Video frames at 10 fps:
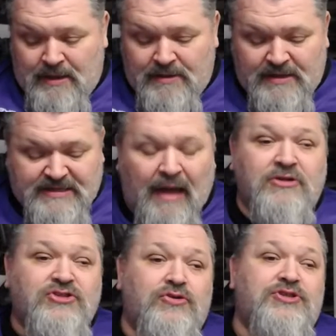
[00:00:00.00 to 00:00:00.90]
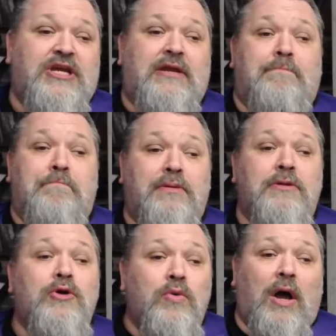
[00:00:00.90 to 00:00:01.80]
Indominus Crusade
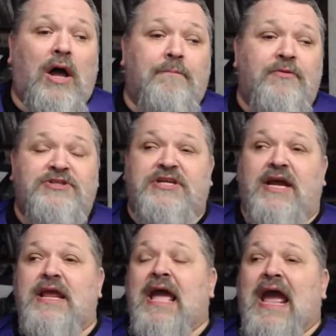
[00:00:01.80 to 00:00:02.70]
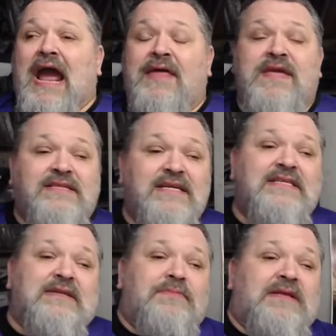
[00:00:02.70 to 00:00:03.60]
blew up their site. And they
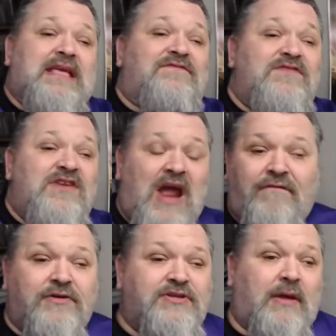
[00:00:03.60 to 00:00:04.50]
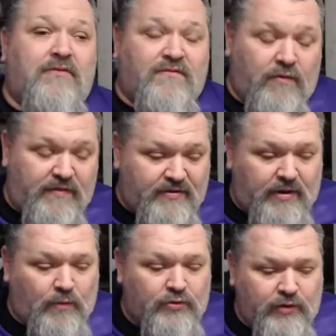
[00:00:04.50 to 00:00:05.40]
did something they've never done before.
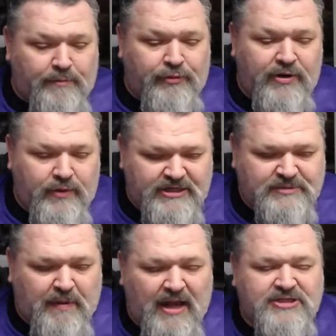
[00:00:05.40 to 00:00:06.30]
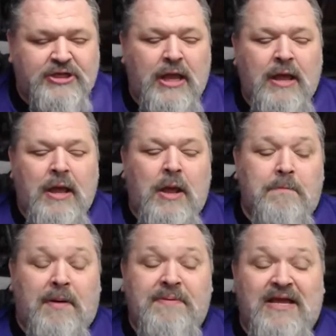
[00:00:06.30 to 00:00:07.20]
We're doing a pre-release box,
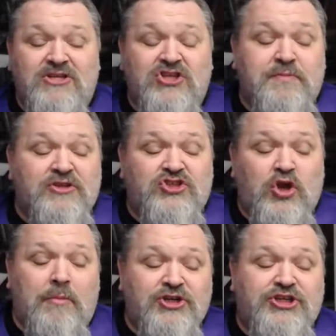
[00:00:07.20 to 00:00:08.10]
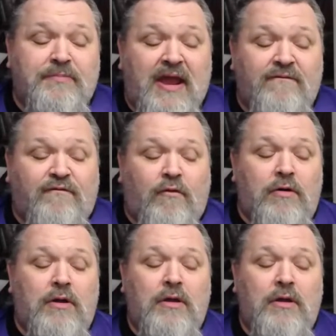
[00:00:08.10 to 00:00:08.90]
but because there's been so much demand for it,